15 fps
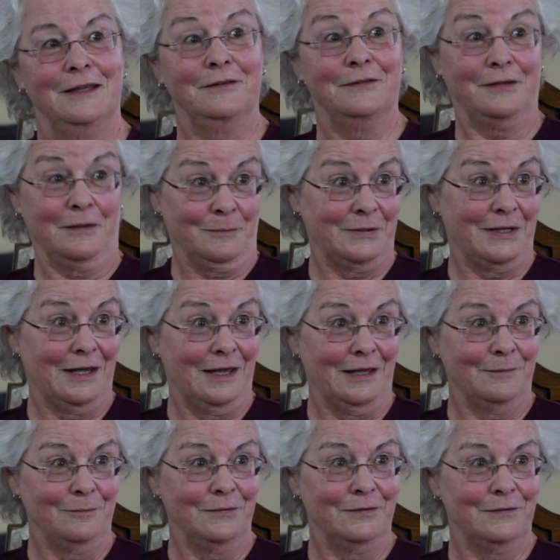
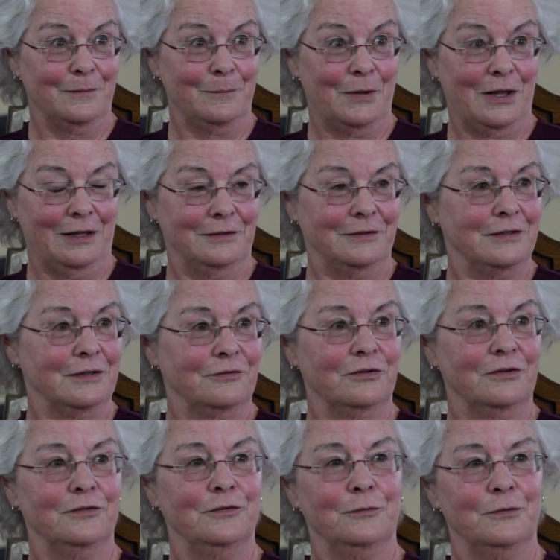sometimes the
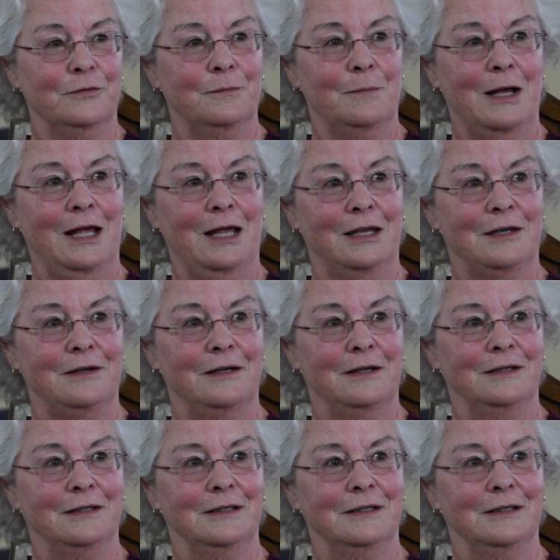politicians respond